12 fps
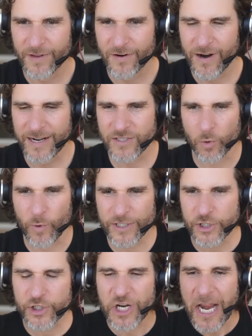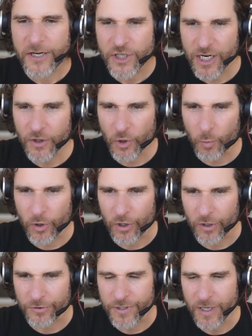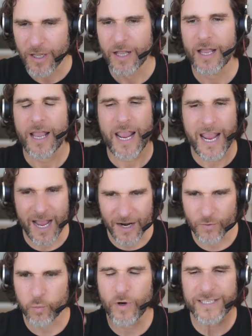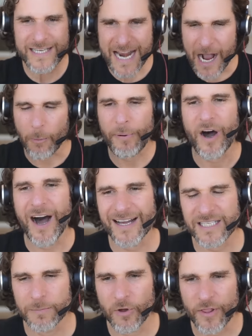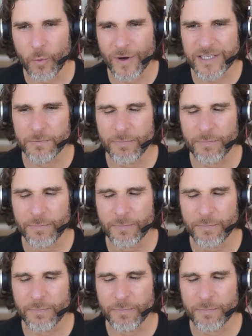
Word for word: Right. So, what's changing in the world and what's now possible that wasn't